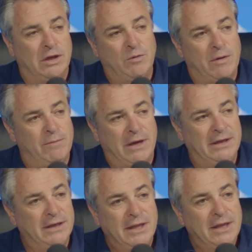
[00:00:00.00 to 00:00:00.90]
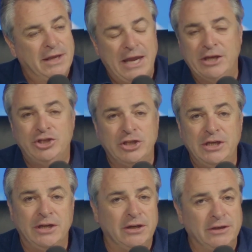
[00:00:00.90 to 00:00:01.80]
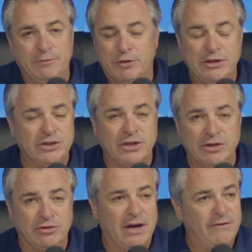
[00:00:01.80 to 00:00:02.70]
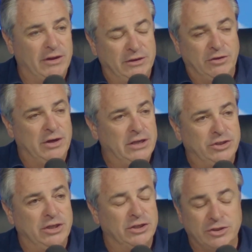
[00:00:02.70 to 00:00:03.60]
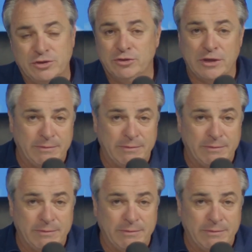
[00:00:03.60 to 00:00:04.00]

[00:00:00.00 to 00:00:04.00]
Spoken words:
I want my engineer and the bridges I drive on to go to engineer school.